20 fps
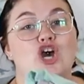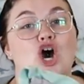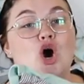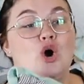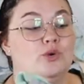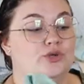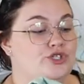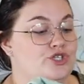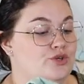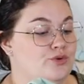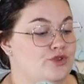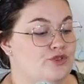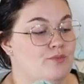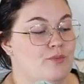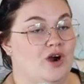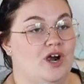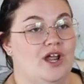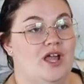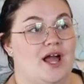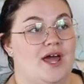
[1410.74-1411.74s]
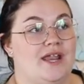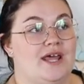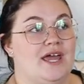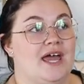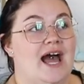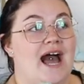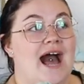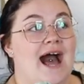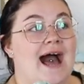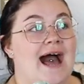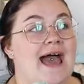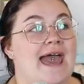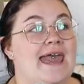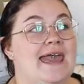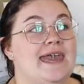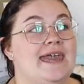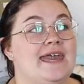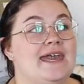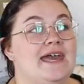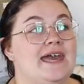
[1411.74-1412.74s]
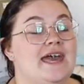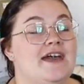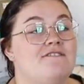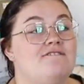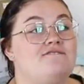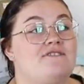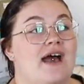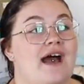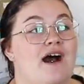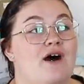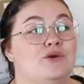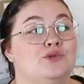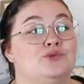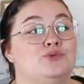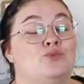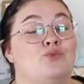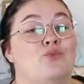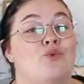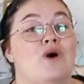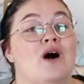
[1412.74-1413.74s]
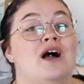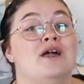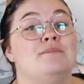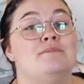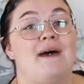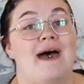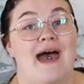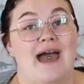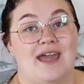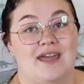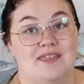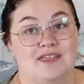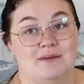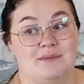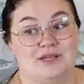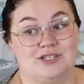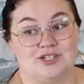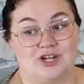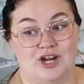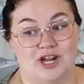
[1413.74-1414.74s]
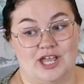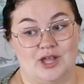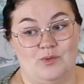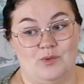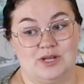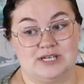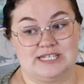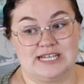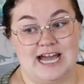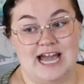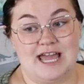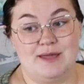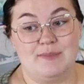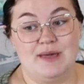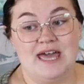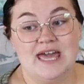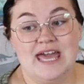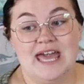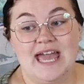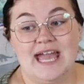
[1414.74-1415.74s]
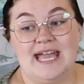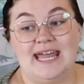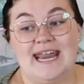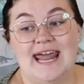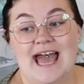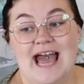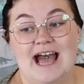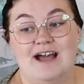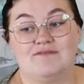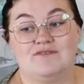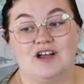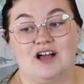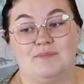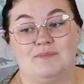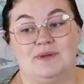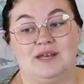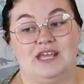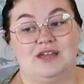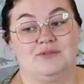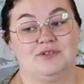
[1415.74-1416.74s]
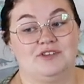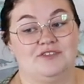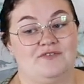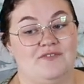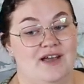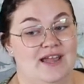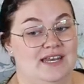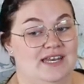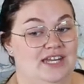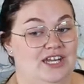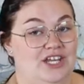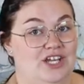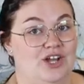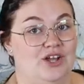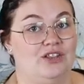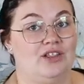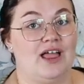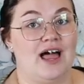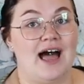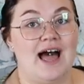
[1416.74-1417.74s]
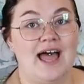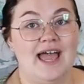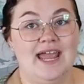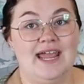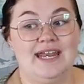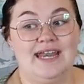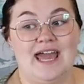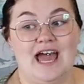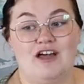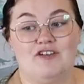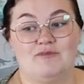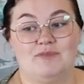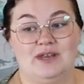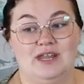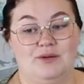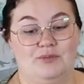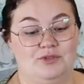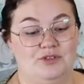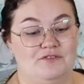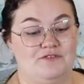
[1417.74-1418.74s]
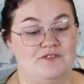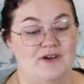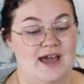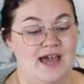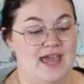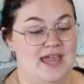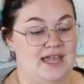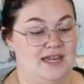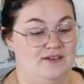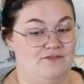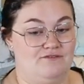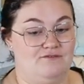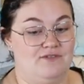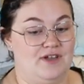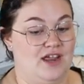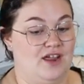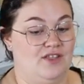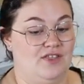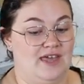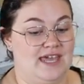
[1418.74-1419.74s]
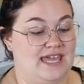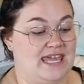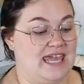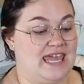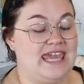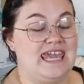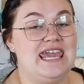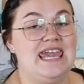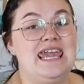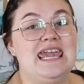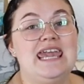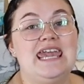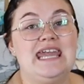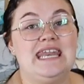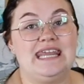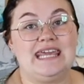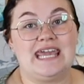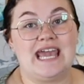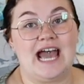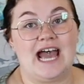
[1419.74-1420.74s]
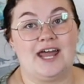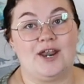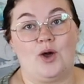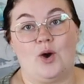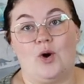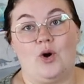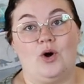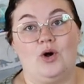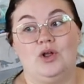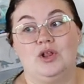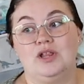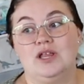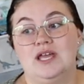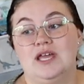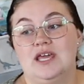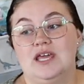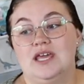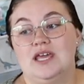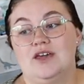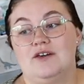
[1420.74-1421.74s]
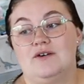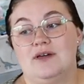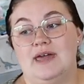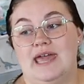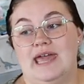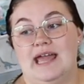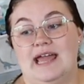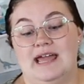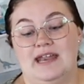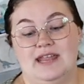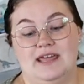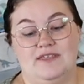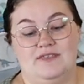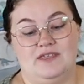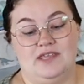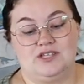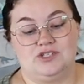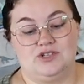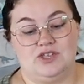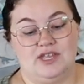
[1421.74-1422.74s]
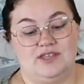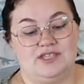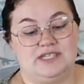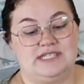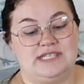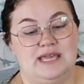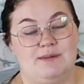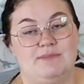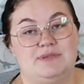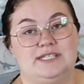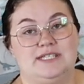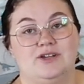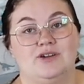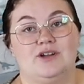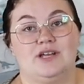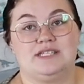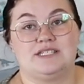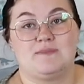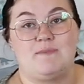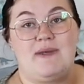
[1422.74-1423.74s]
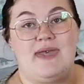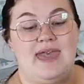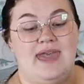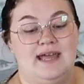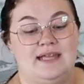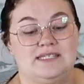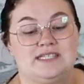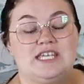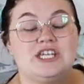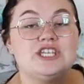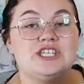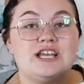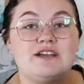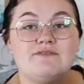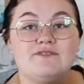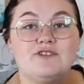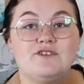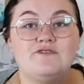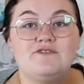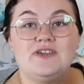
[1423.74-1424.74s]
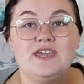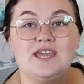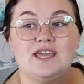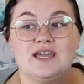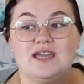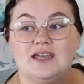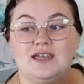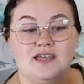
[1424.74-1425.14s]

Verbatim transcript: go-to with Mariana. I found 1 pack of them at Target one time and have not been able to find any online. Haven't been able to find like any at all. And these are like the same material as the pants. They just have little feet.